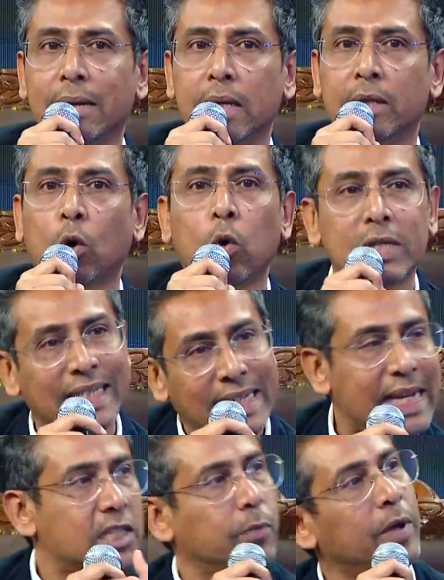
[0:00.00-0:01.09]
the whole city
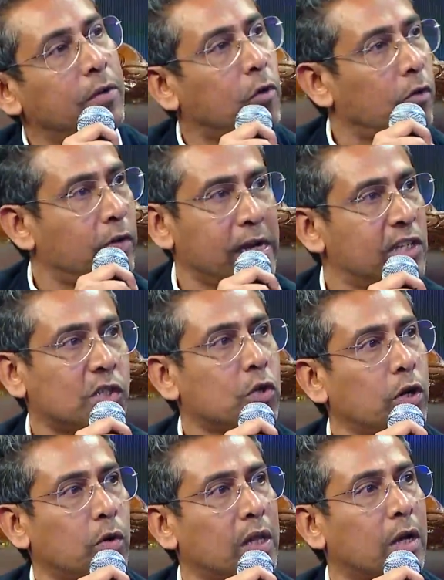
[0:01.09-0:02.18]
has to be involved. It's just
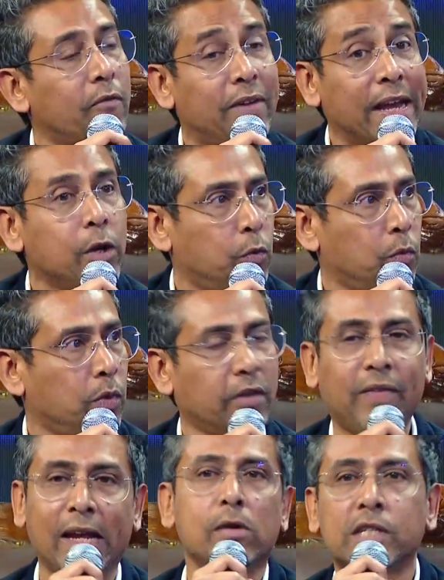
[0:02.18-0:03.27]
not the venue. The
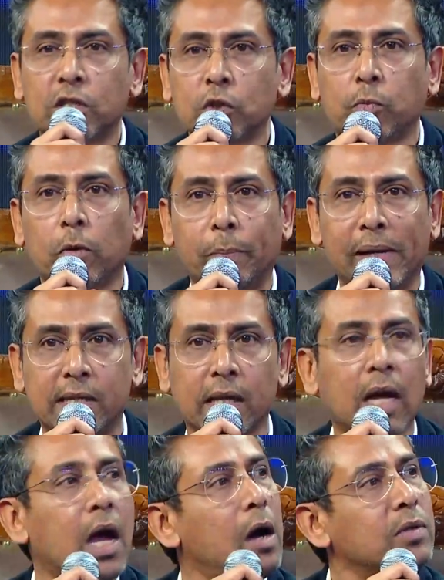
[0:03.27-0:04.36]
venue is just a small piece.
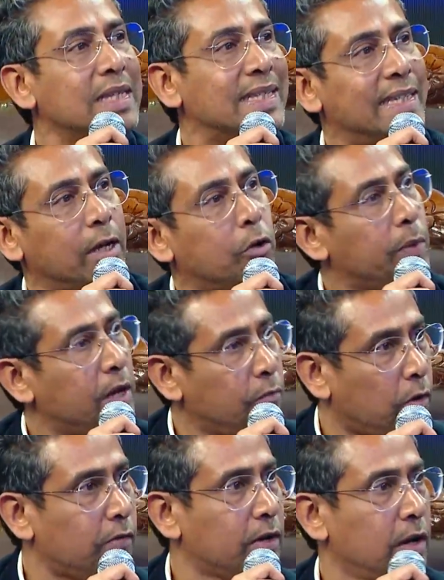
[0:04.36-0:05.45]
How is the city going to be
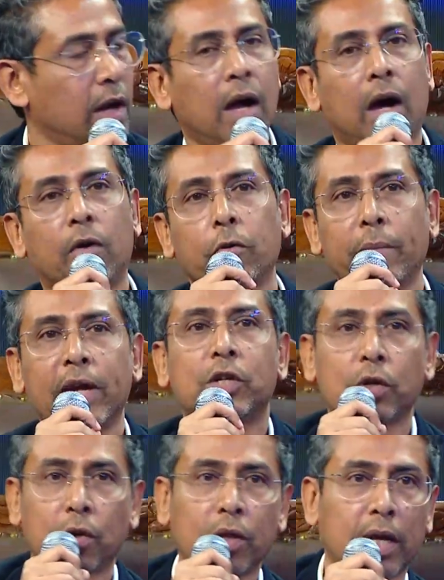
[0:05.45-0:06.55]
involved? How do you make
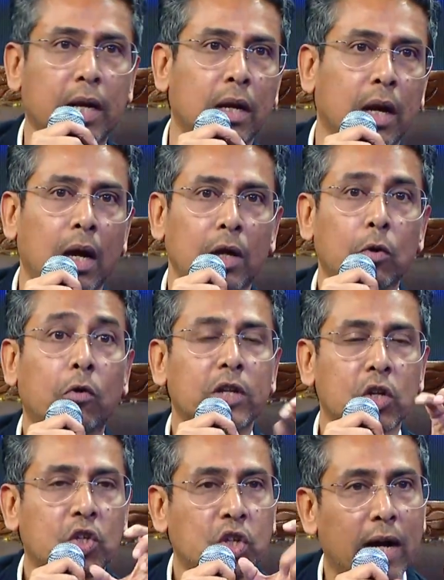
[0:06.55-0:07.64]
sure that you
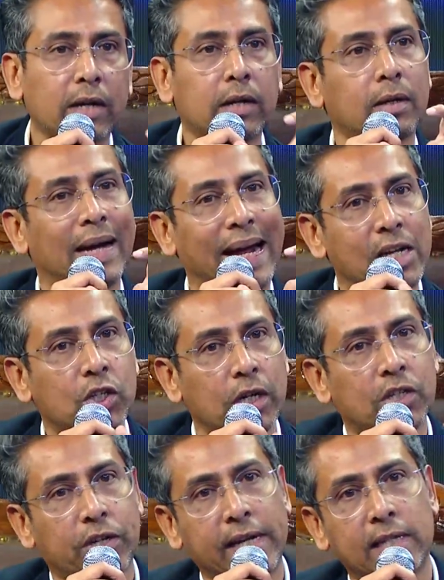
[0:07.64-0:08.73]
charter additional
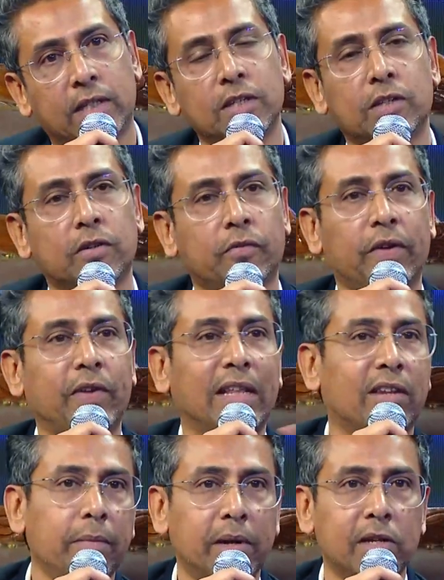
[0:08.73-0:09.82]
trains instead of every
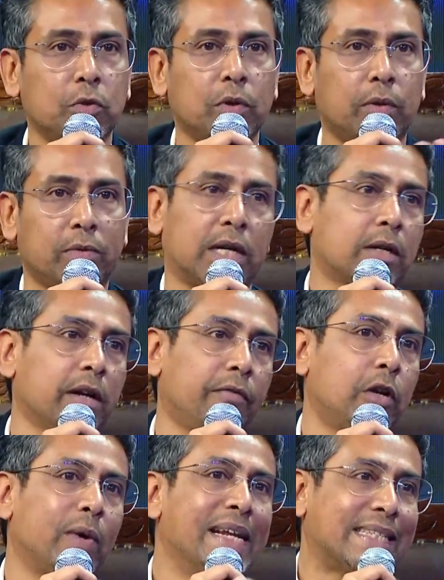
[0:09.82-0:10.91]
3 minutes, you charter every
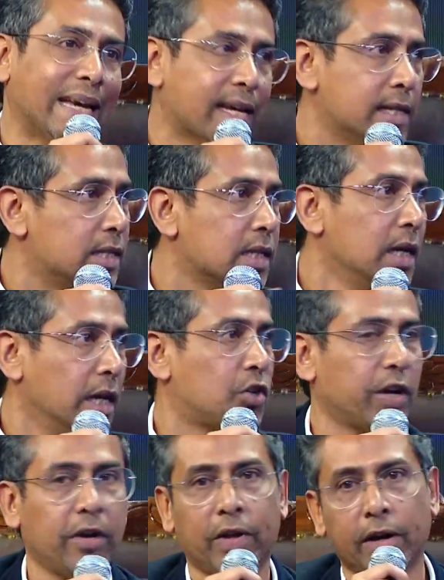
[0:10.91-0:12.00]
20 seconds a
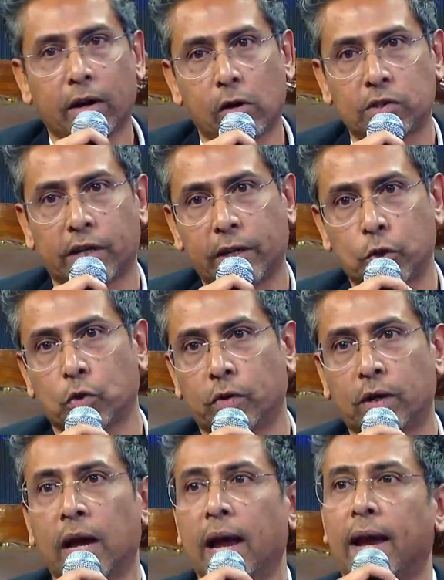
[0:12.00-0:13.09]
train when a concert gets over
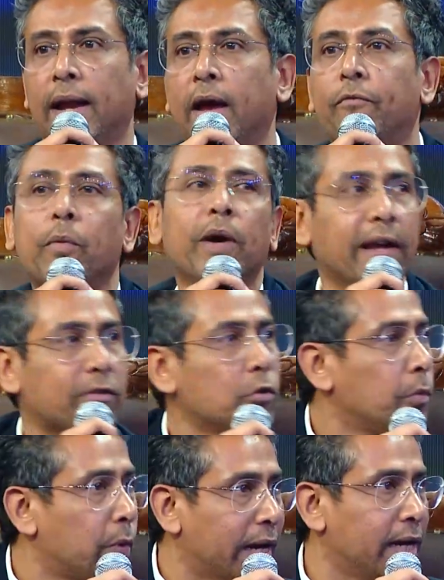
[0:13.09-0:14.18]
and everybody gets home
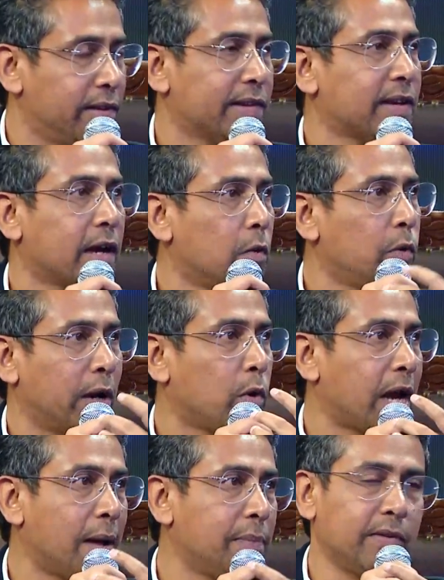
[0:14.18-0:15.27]
quickly, just like
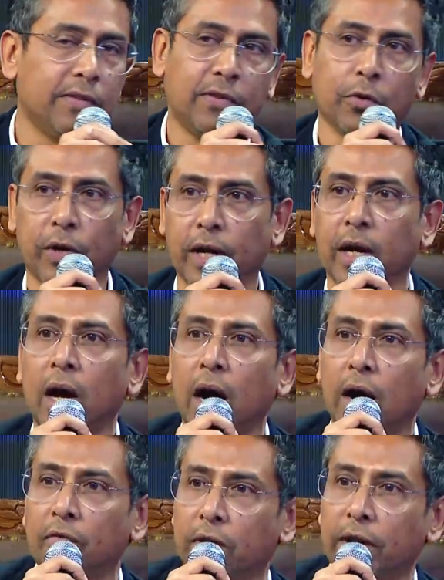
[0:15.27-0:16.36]
what happens in Zurich
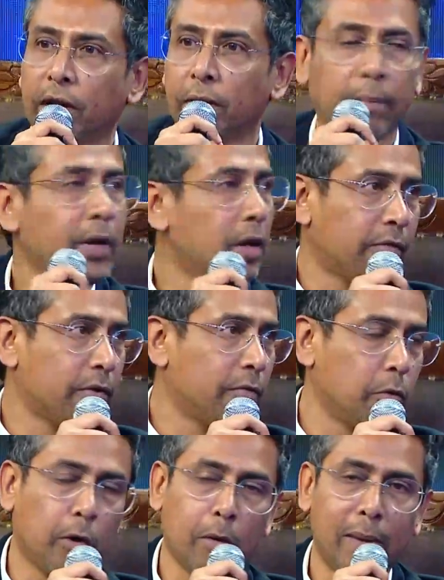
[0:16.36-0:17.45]
after cricket, after a
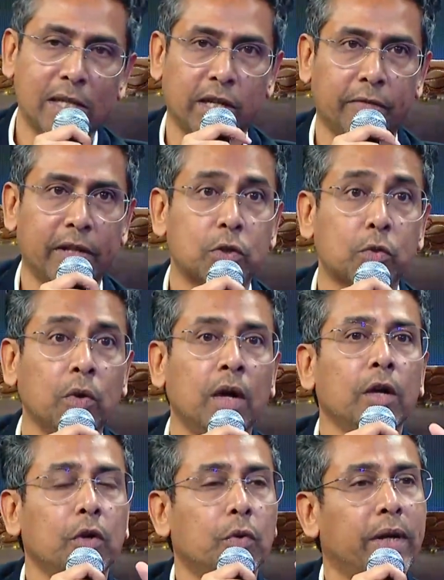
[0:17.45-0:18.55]
football match and everything.
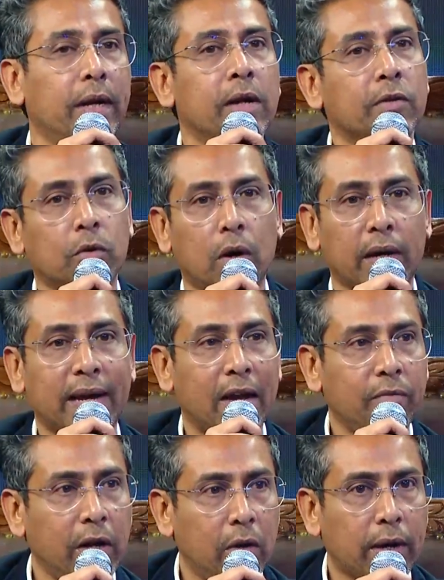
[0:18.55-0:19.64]
So can
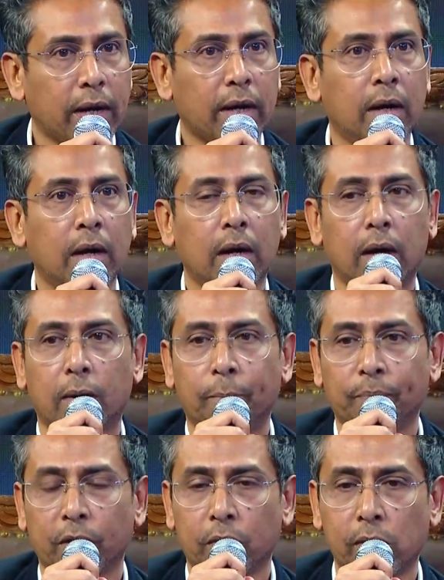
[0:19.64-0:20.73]
we look at,
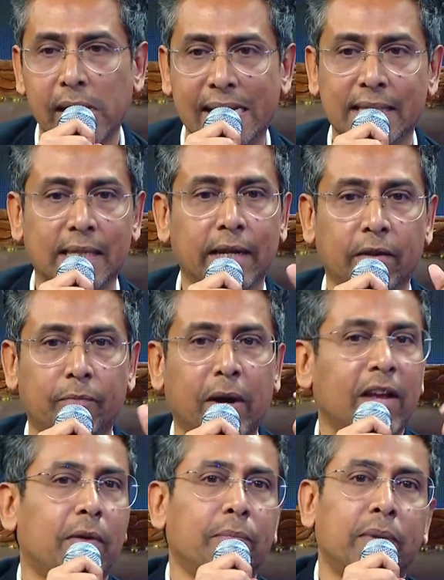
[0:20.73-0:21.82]
easily,
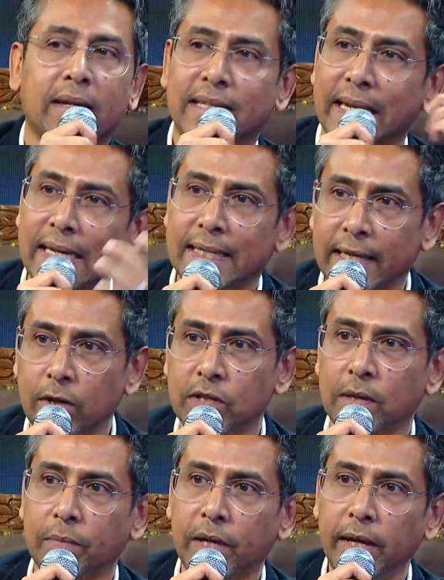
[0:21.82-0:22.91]
if I'm selling a ticket to
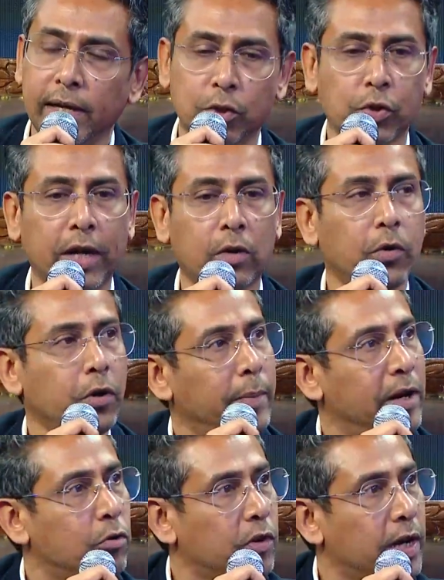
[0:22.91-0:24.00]
somebody, it should include your
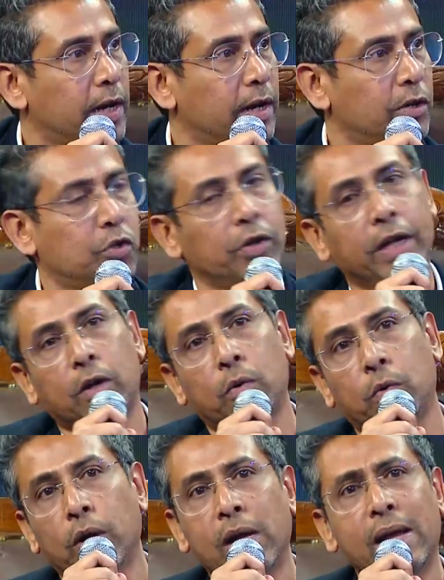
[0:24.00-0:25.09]
metro ticket, it should
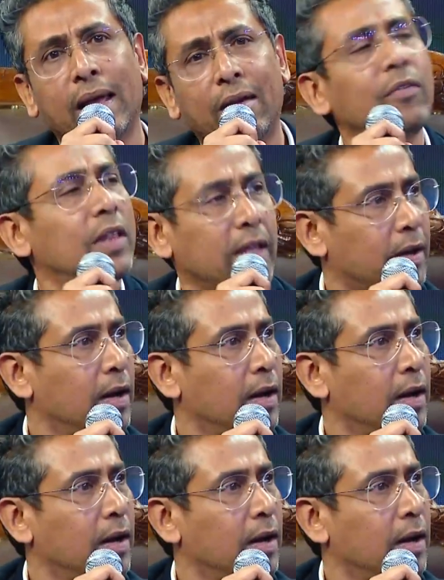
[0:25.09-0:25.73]
include everything,